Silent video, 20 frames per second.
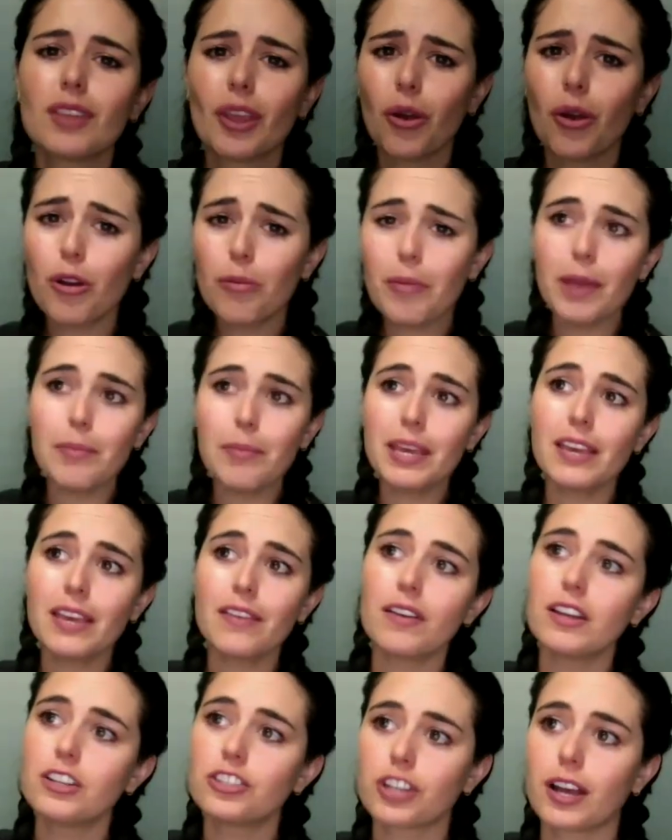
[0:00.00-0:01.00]
or maybe
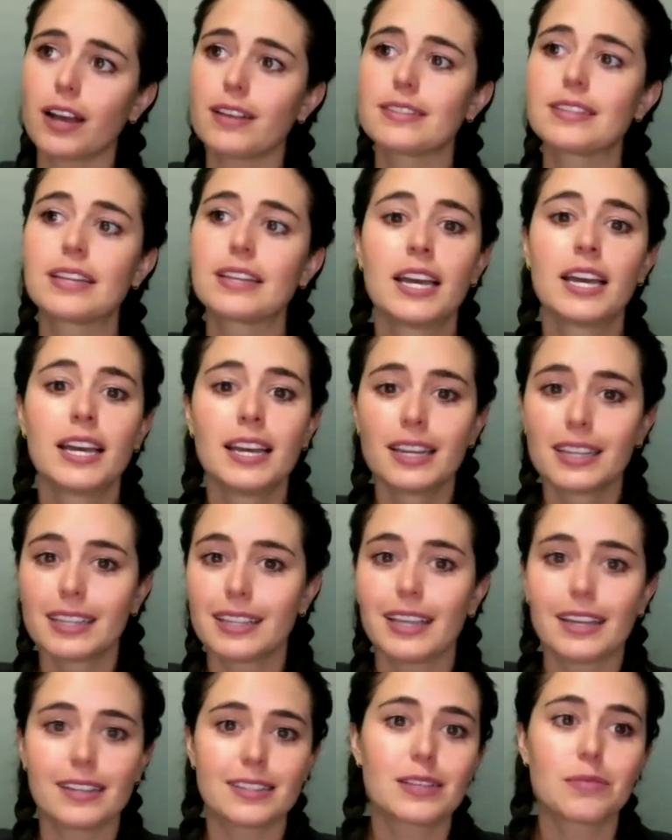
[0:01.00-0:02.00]
even just
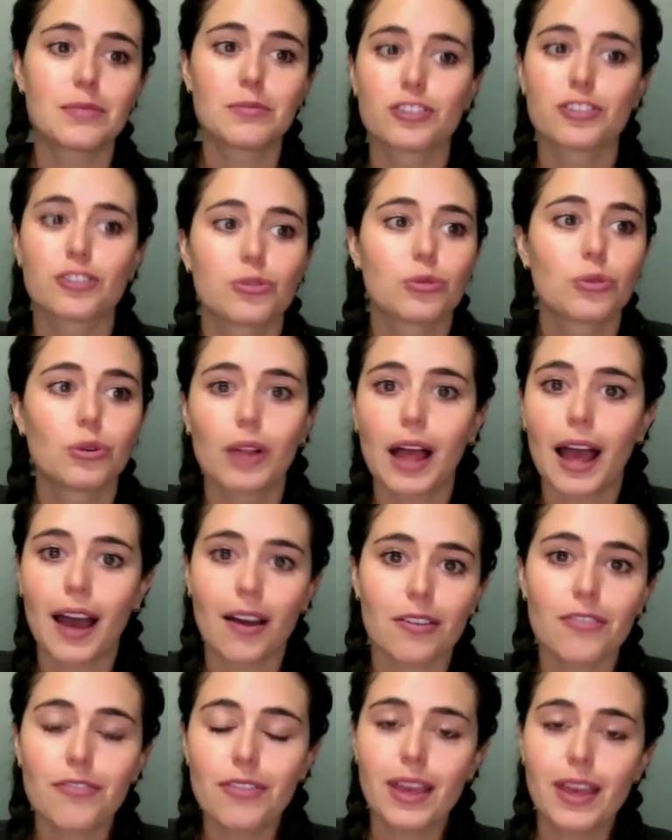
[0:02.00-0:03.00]
get some stool out
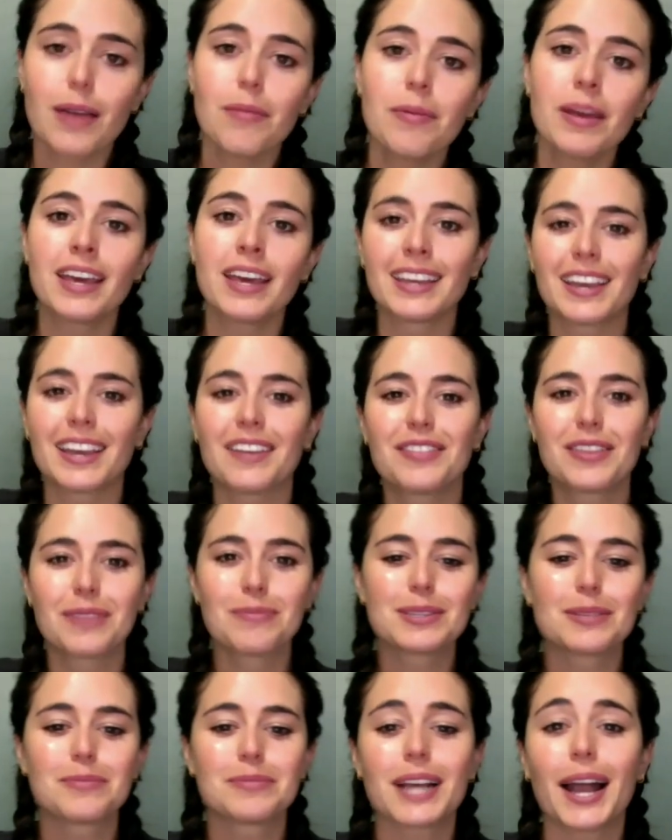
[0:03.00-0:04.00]
of them and give them
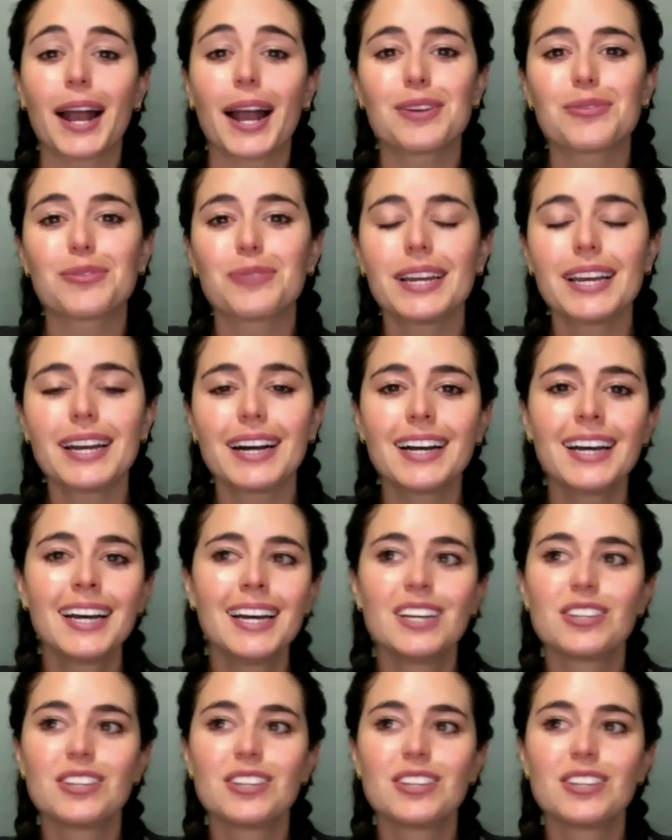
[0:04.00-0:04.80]
some diarrhea